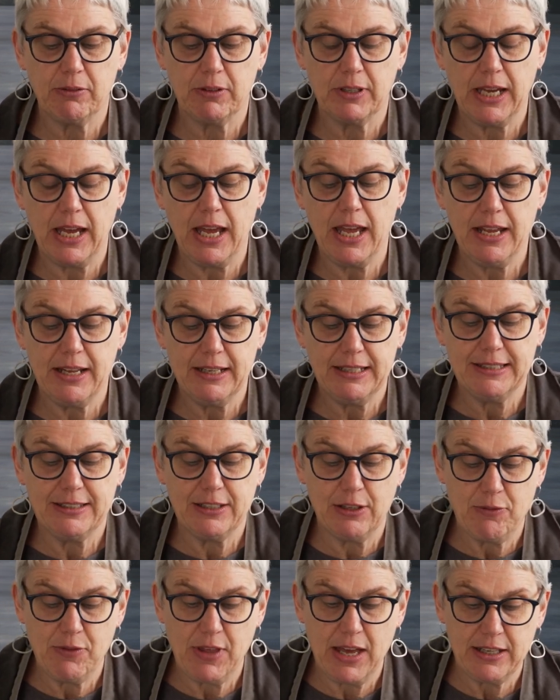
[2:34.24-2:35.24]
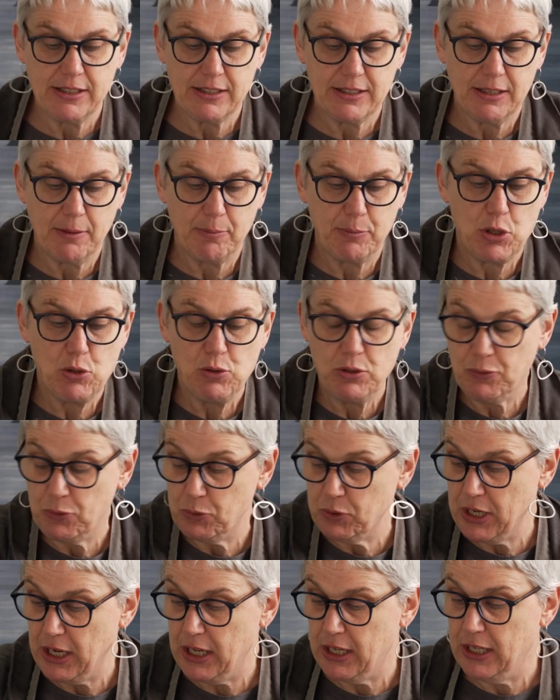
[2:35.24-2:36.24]
Okay, so that's a beautiful
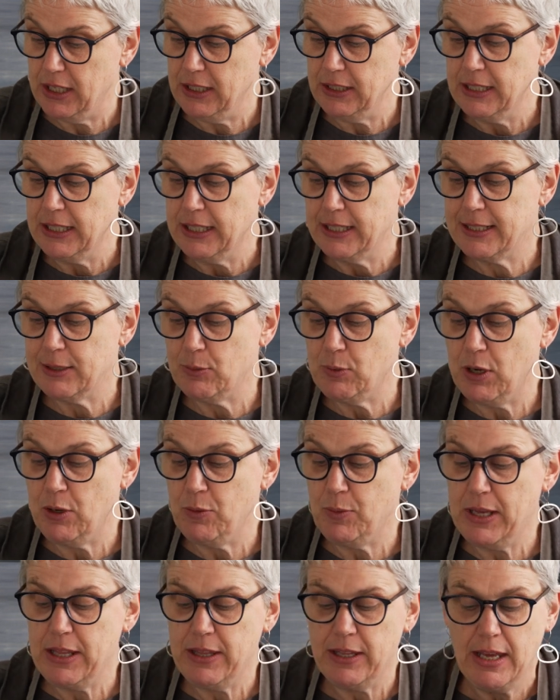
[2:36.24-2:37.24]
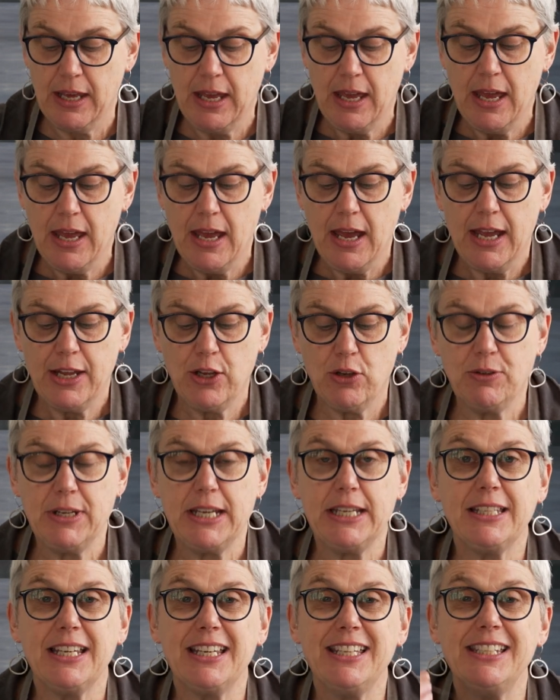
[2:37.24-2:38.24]
colour to work with. You
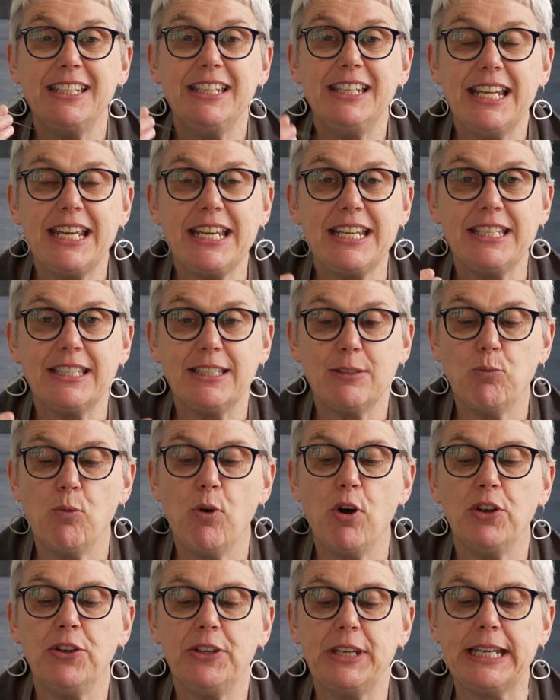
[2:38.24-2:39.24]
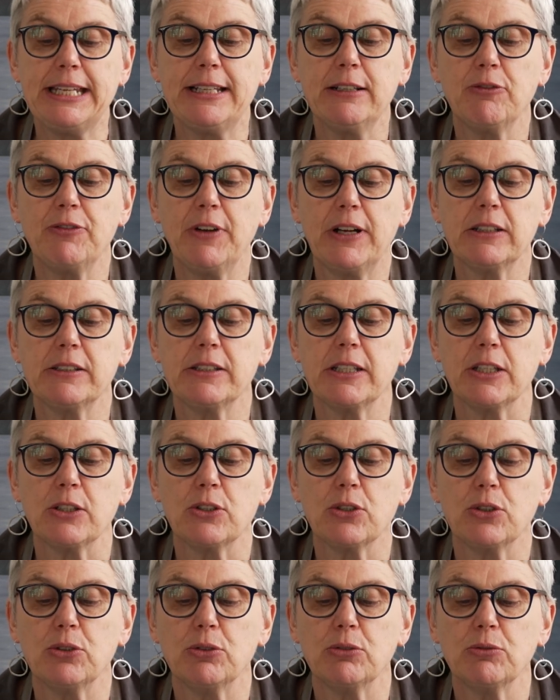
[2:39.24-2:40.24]
need at least one needle felting
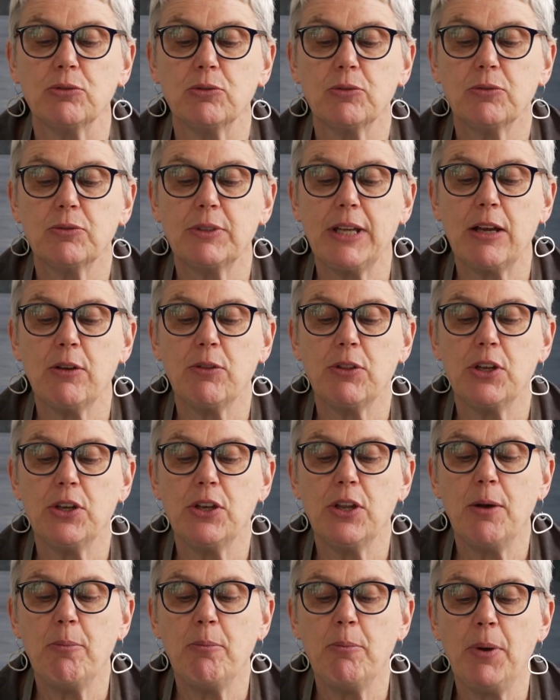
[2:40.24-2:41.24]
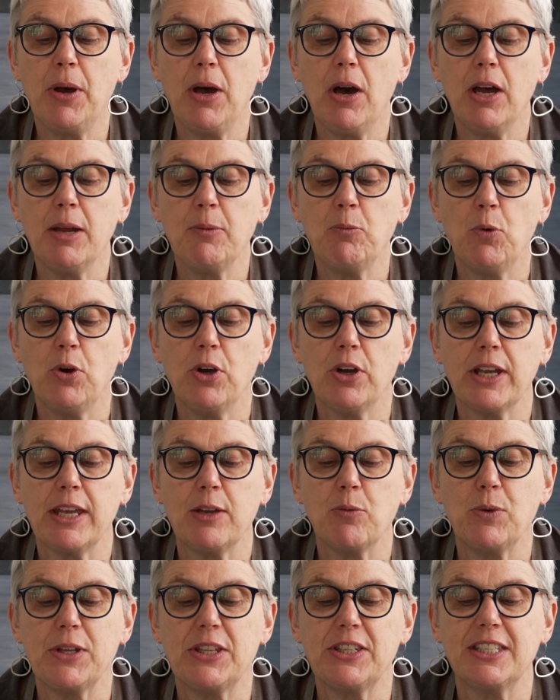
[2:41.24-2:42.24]
tool. Now the number I'm
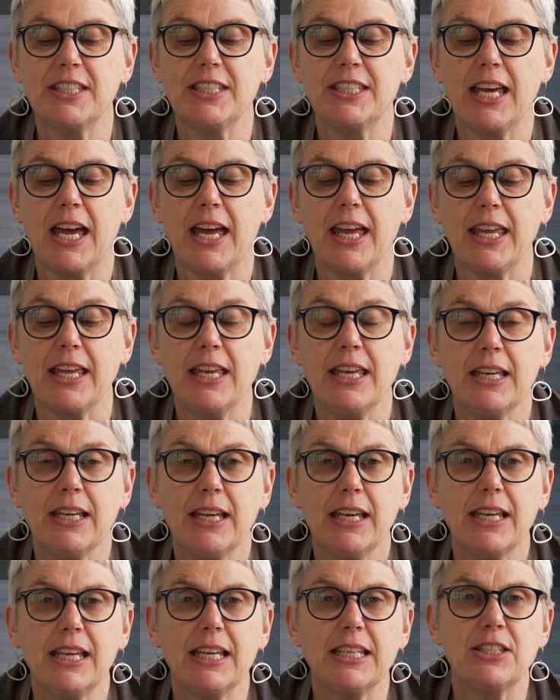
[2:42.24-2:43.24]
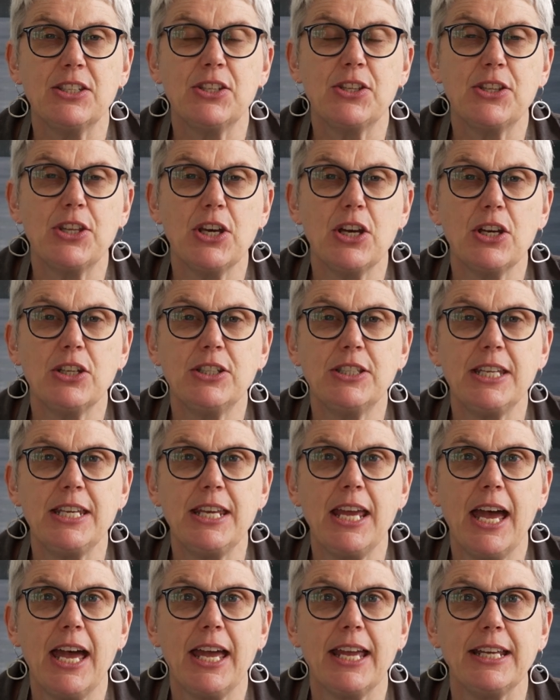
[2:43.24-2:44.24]
working with today is
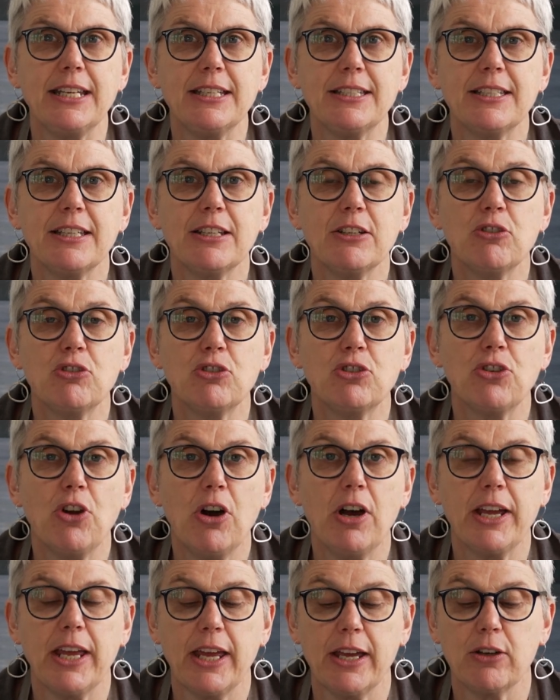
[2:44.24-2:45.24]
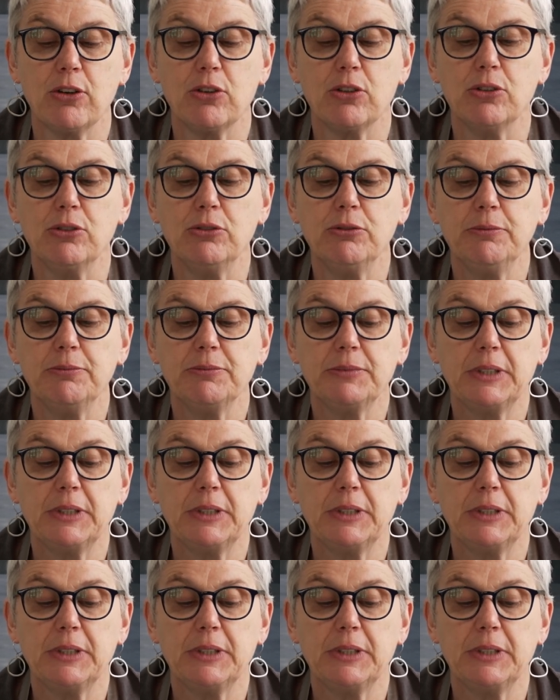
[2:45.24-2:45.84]
38 triangle,